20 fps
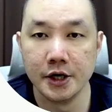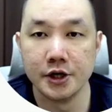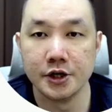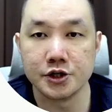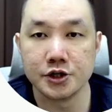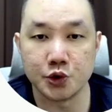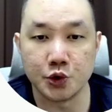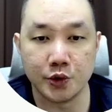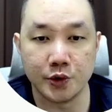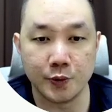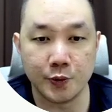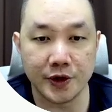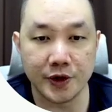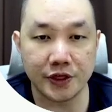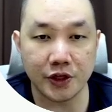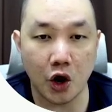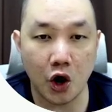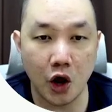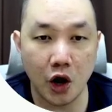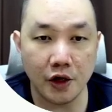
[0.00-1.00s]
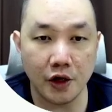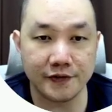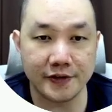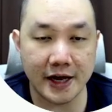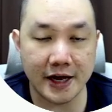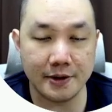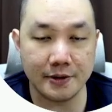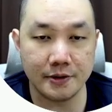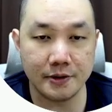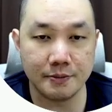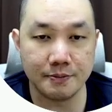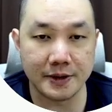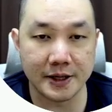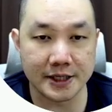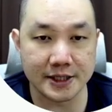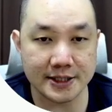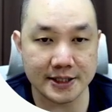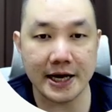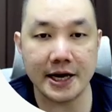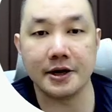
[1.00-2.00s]
So with all of that being
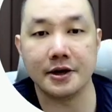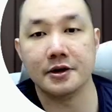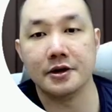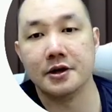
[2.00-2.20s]
said,